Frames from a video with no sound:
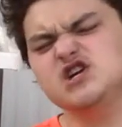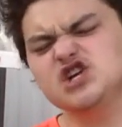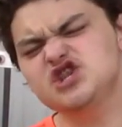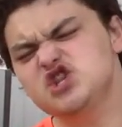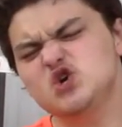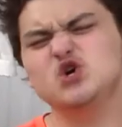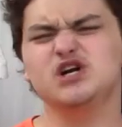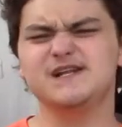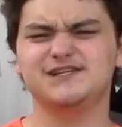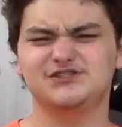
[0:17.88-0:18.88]

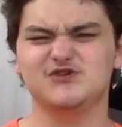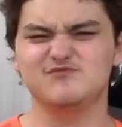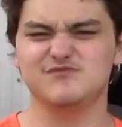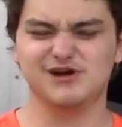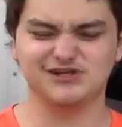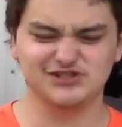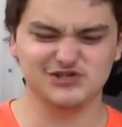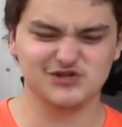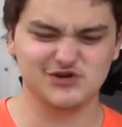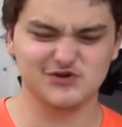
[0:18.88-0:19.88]
authority so much,
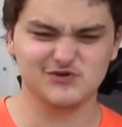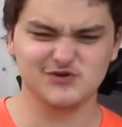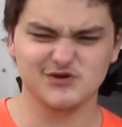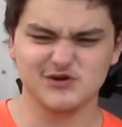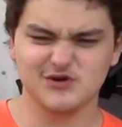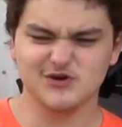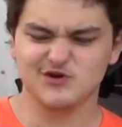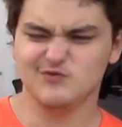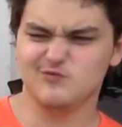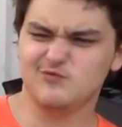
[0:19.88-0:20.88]
you know?
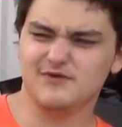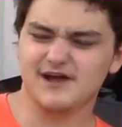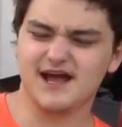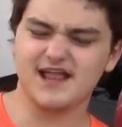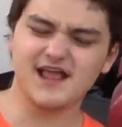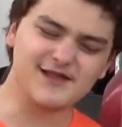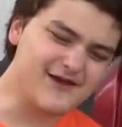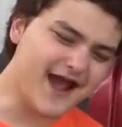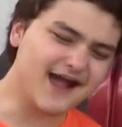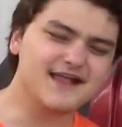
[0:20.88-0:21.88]
And
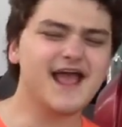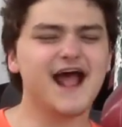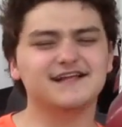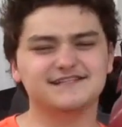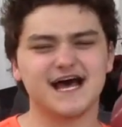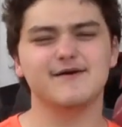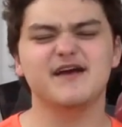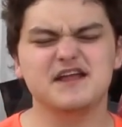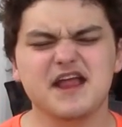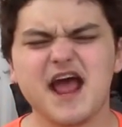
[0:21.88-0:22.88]
at the time
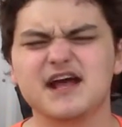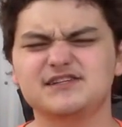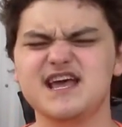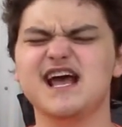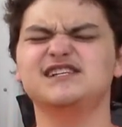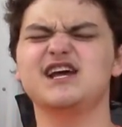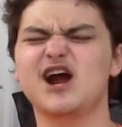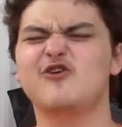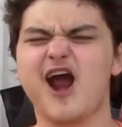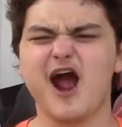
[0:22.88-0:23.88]
I didn't answer a
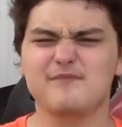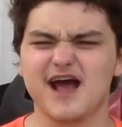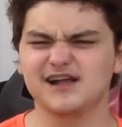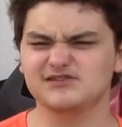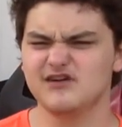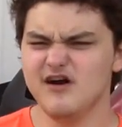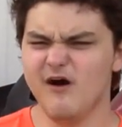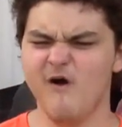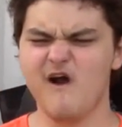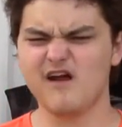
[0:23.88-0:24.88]
crap answer.
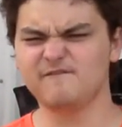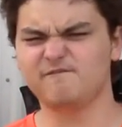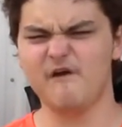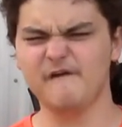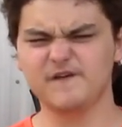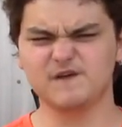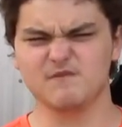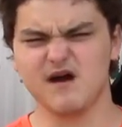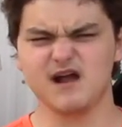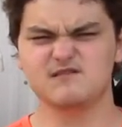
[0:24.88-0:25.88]
Oh, it infringes
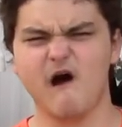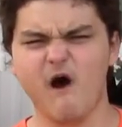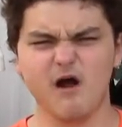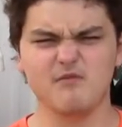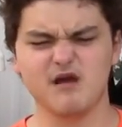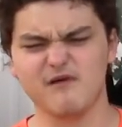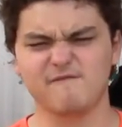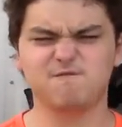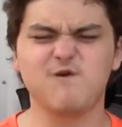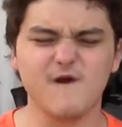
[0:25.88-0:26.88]
on my autonomy and my
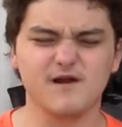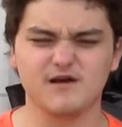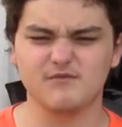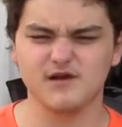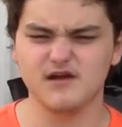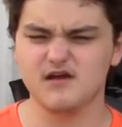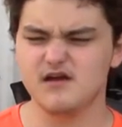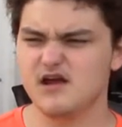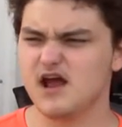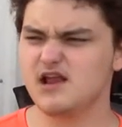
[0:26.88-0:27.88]
freedom.
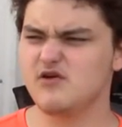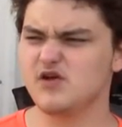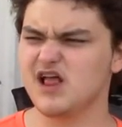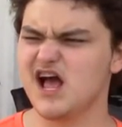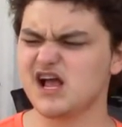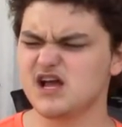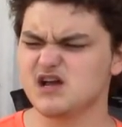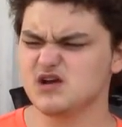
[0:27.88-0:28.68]
And they were like,